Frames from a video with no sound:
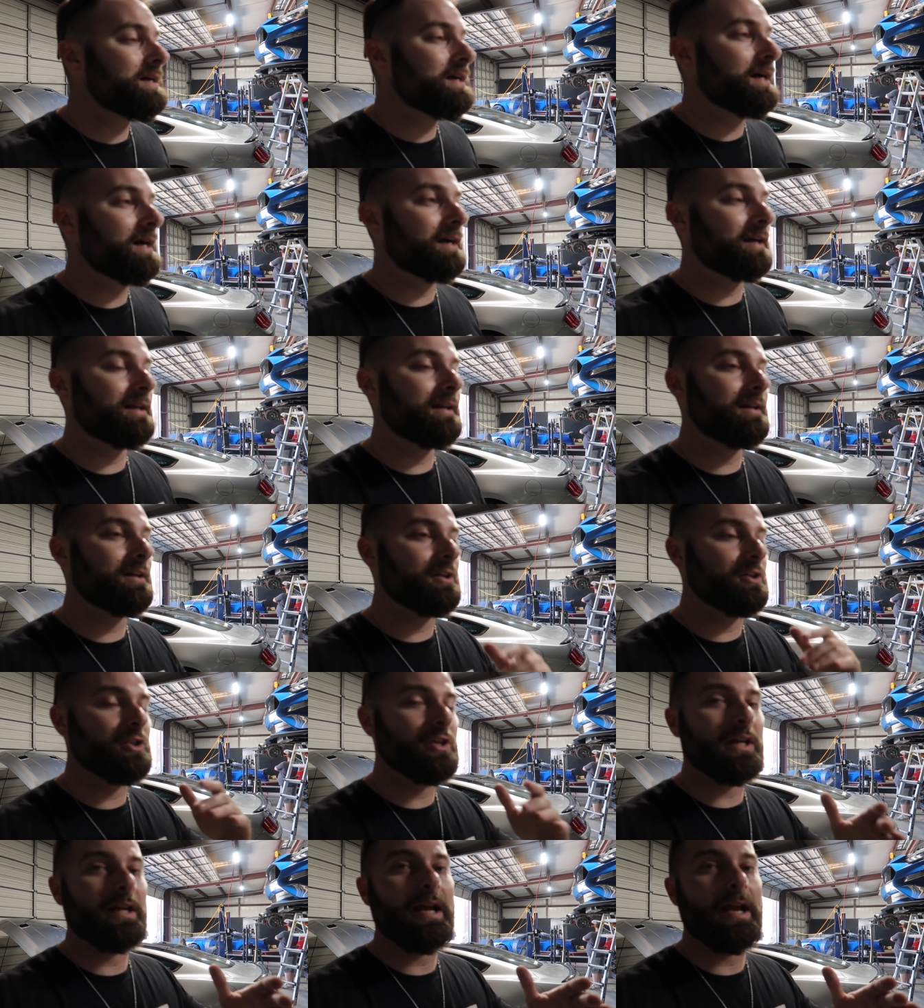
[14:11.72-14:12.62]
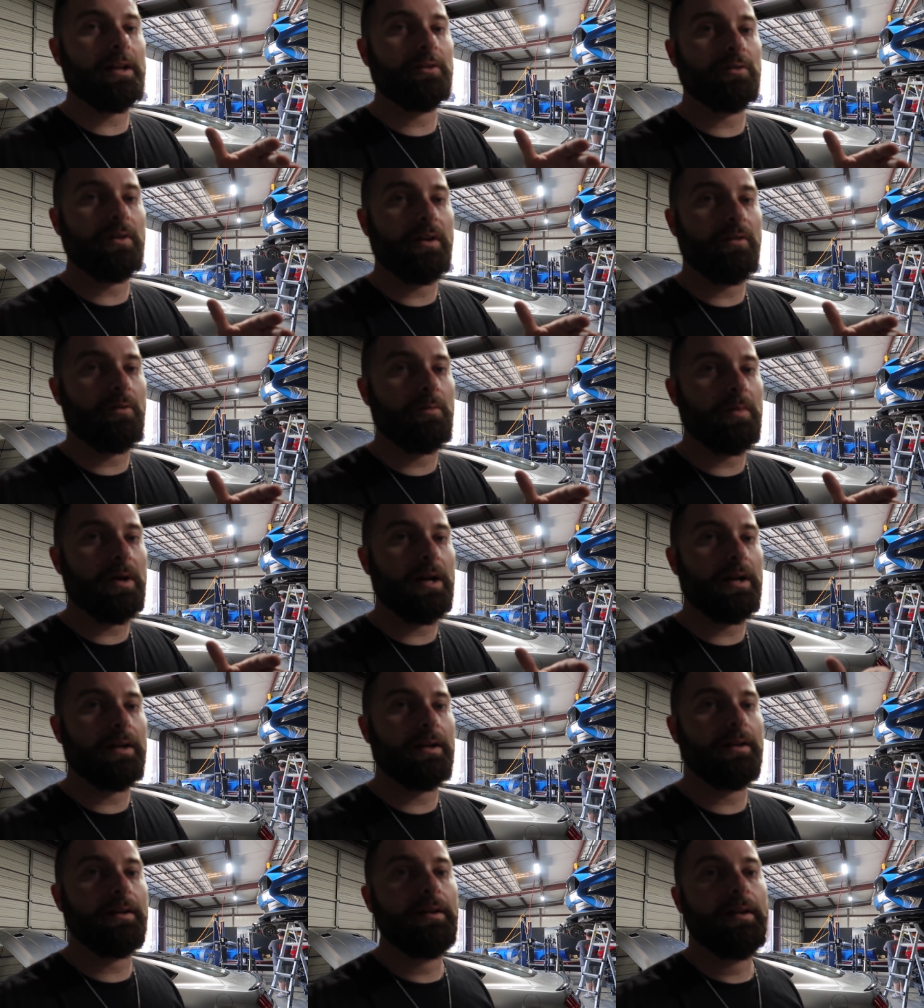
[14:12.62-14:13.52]
Uh, getting to shake hands with
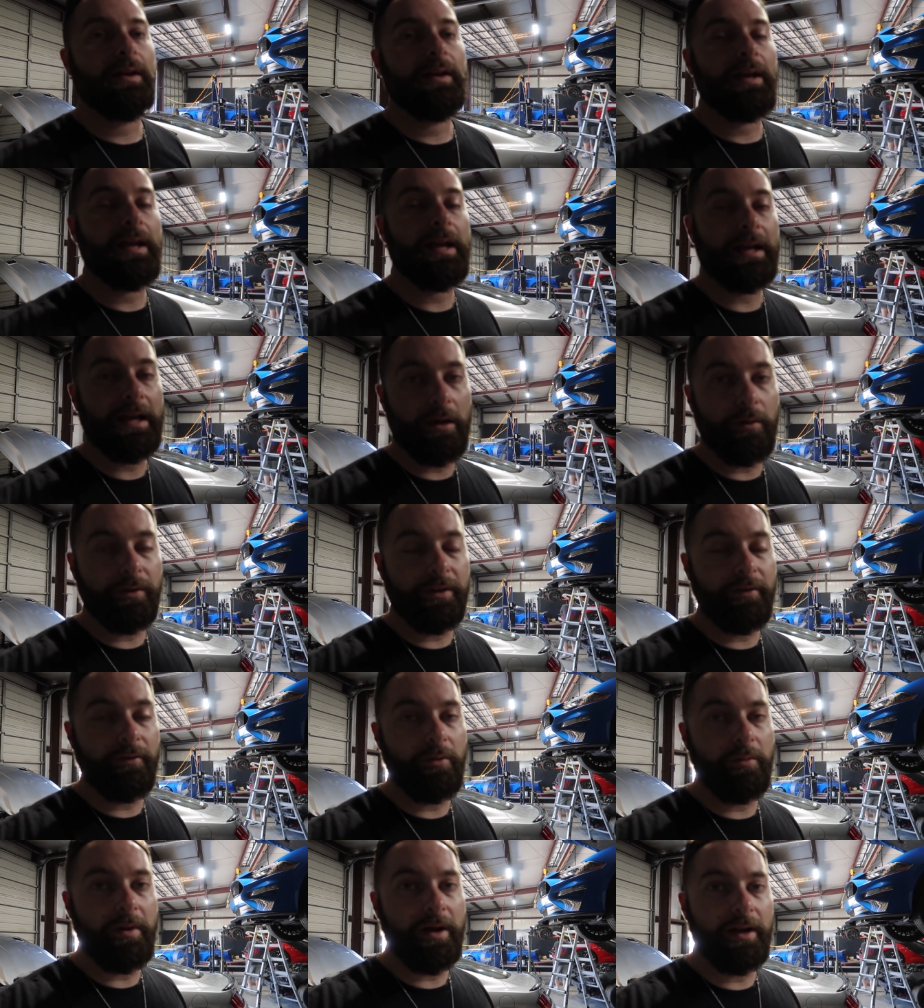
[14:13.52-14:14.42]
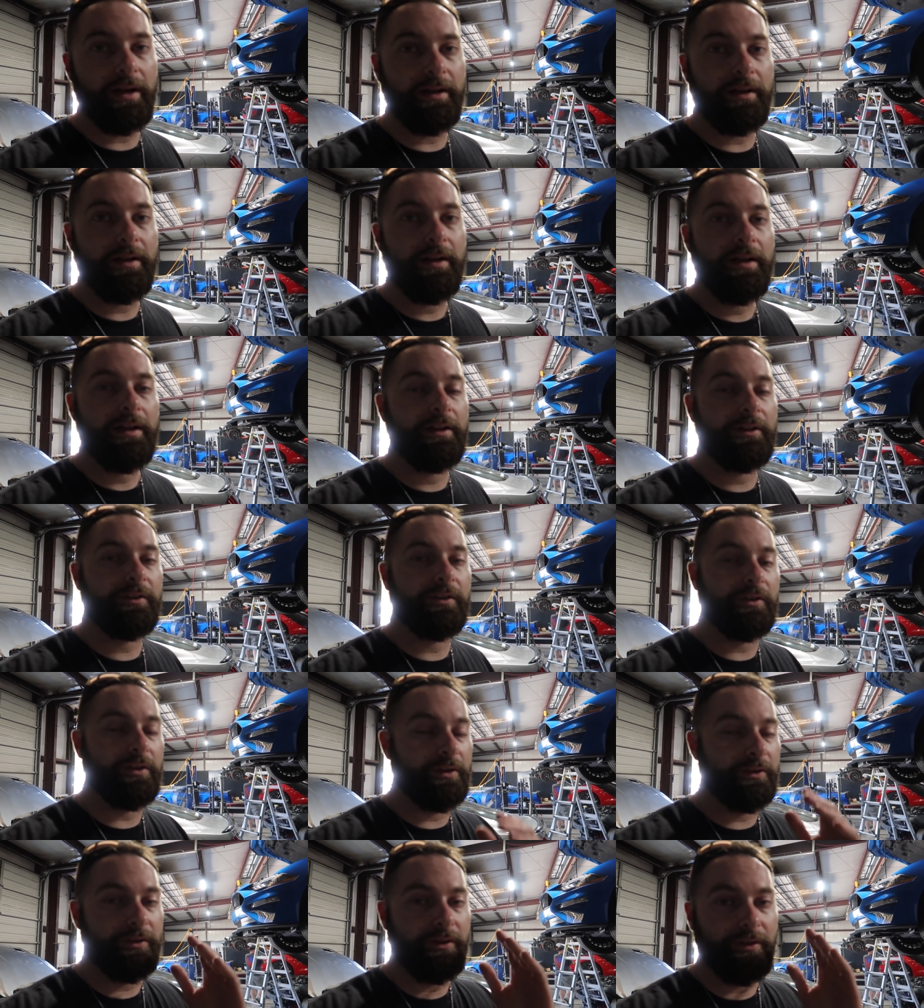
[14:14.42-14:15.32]
everybody, hang out with everybody. It's
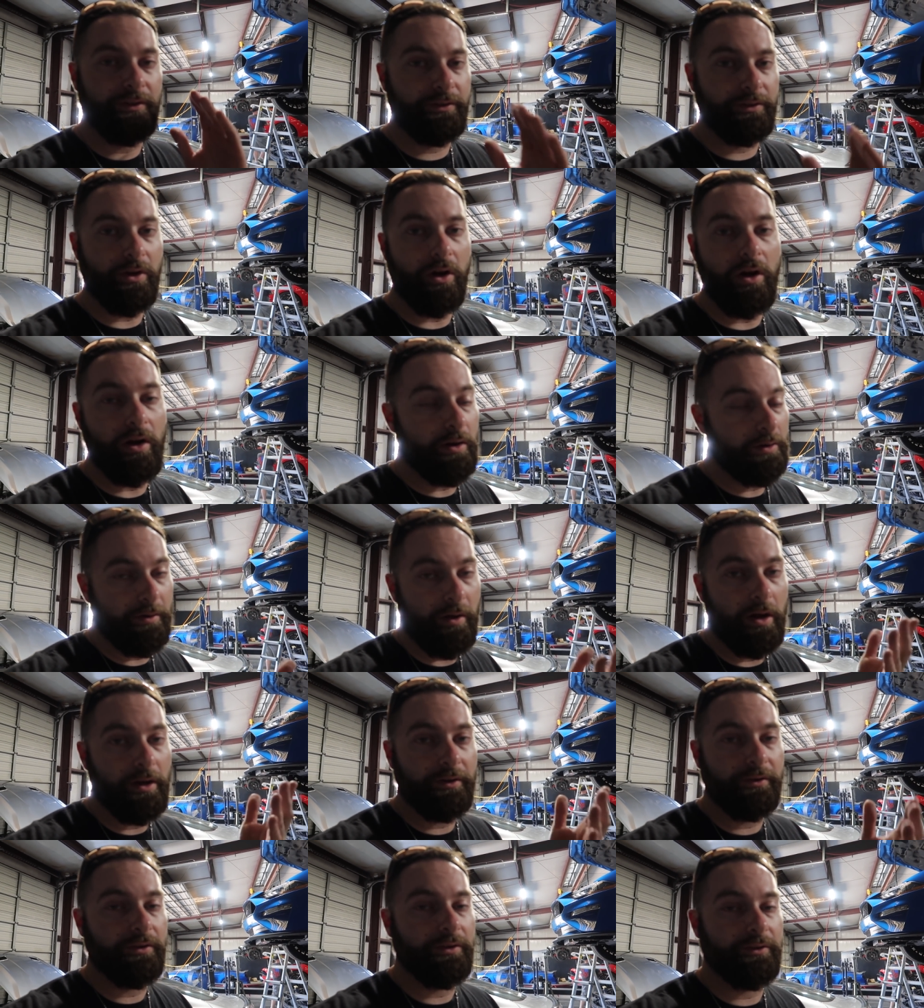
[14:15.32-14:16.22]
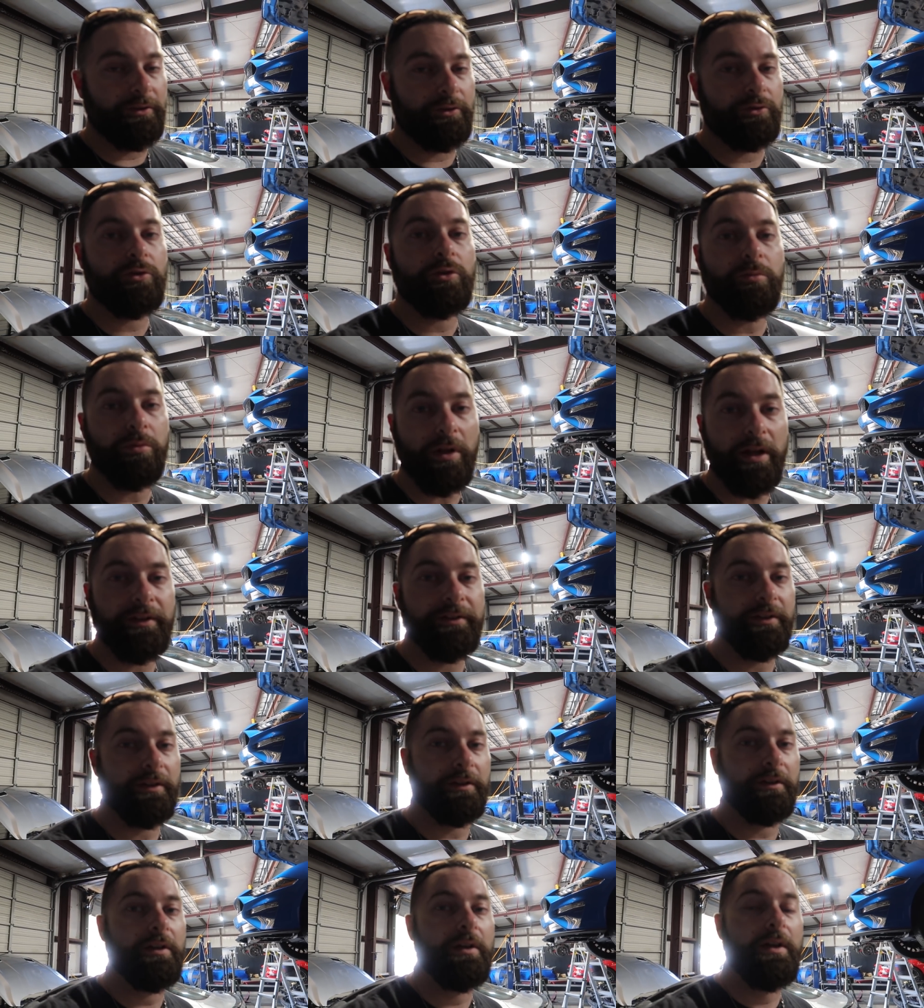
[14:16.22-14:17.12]
a, it's, a, it's a, honestly it's a true
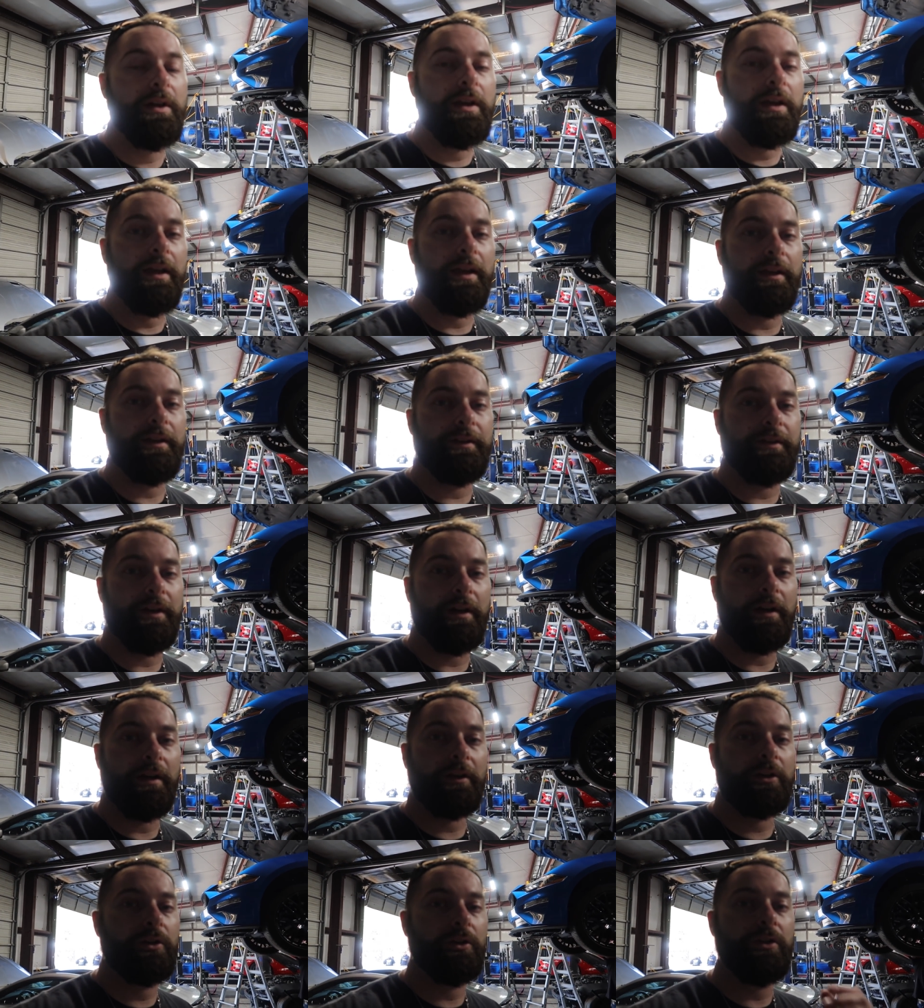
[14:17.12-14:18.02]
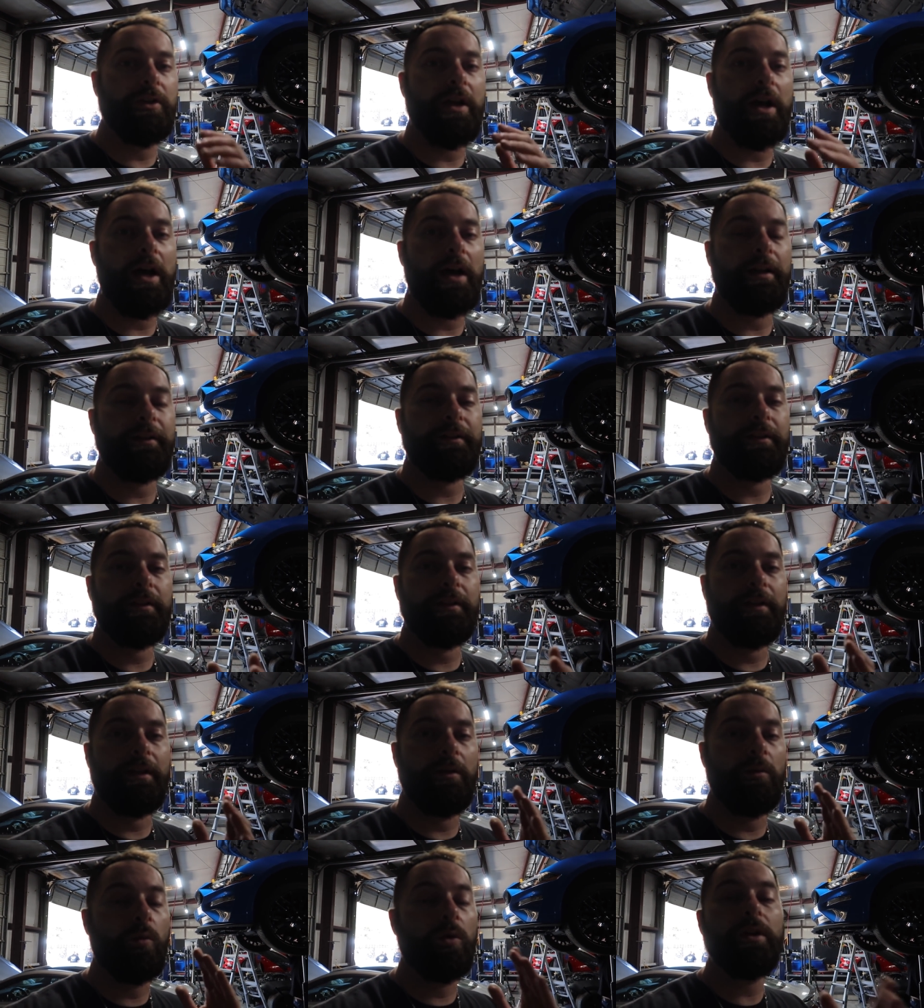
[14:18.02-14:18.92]
blessing, and uh, could not
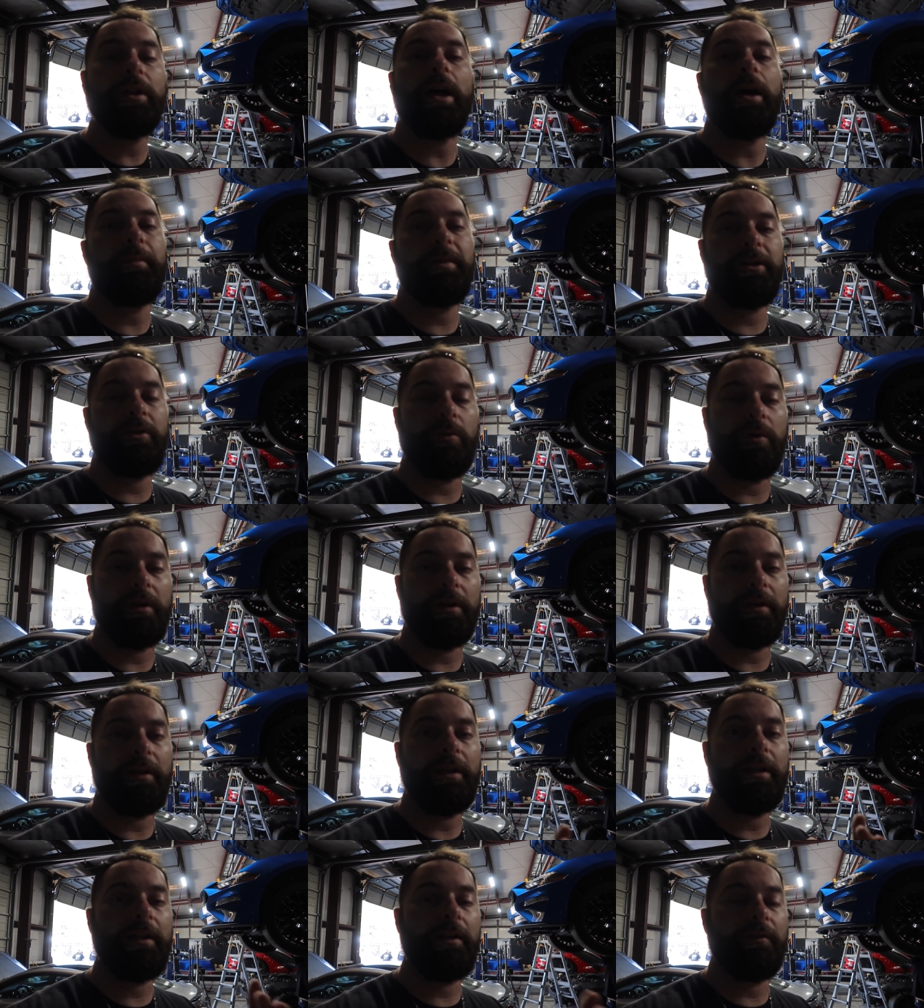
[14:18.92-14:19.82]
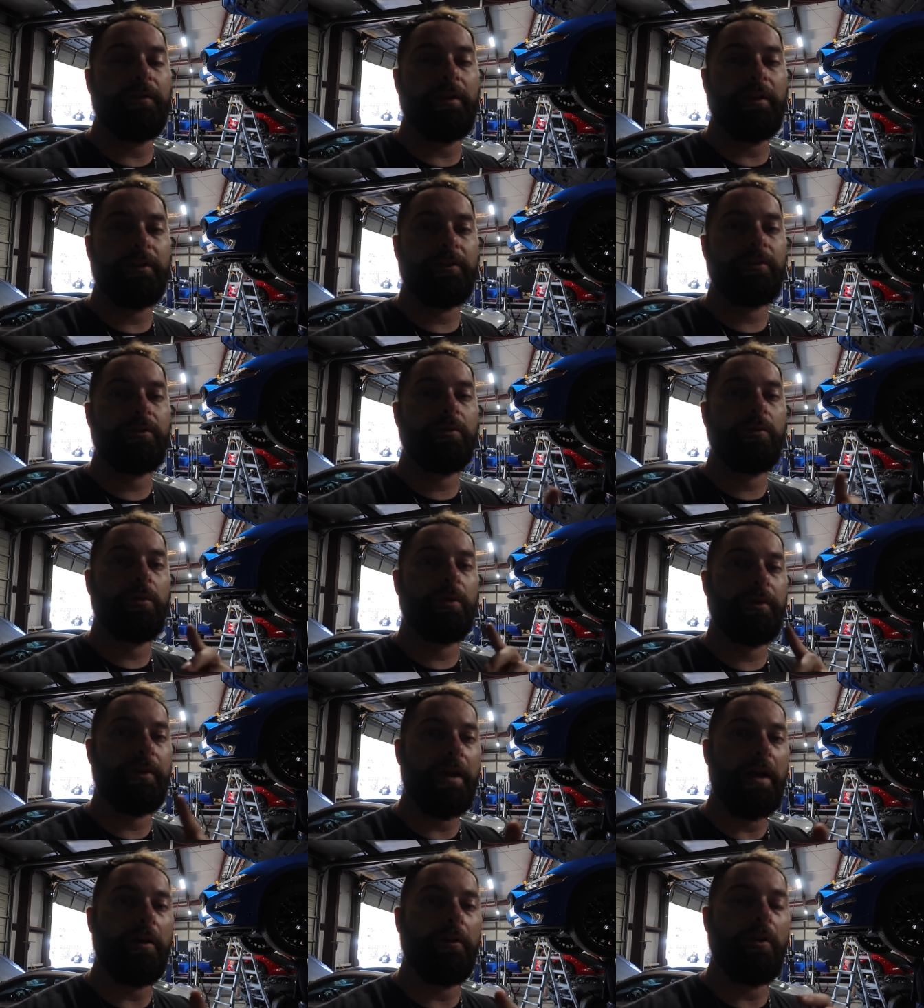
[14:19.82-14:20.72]
and would not be doing any of this
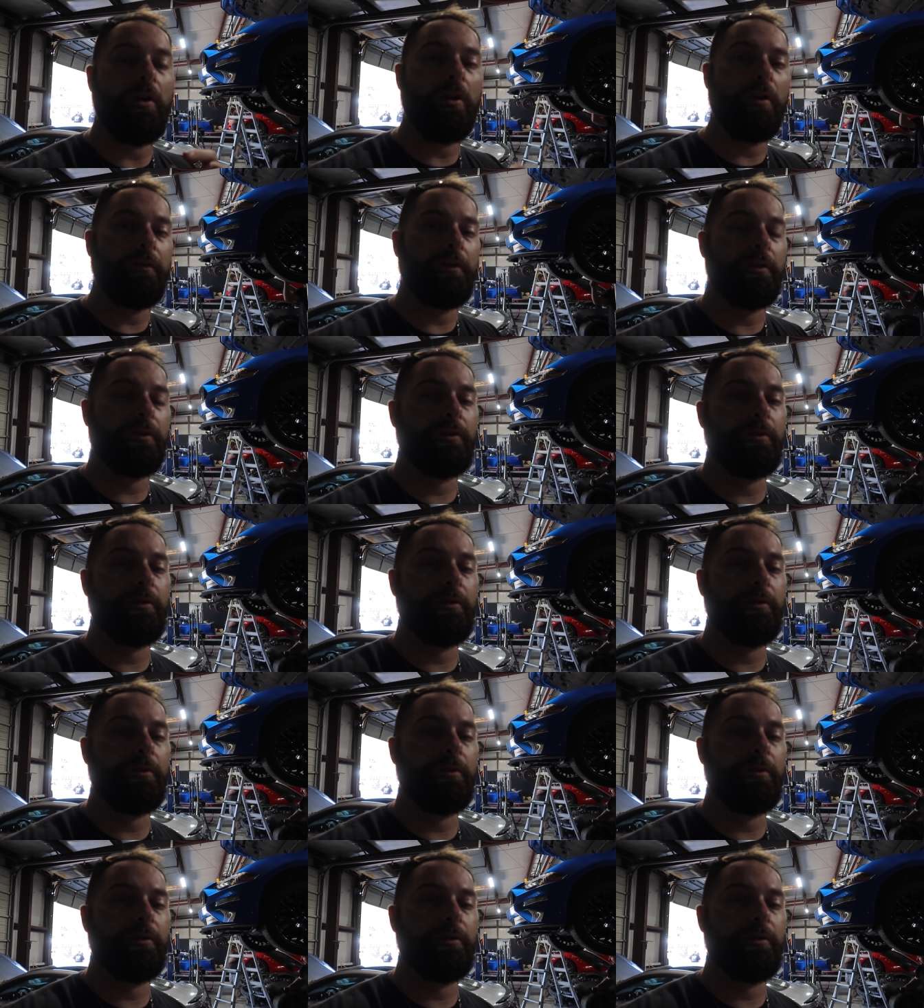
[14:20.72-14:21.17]
without all of your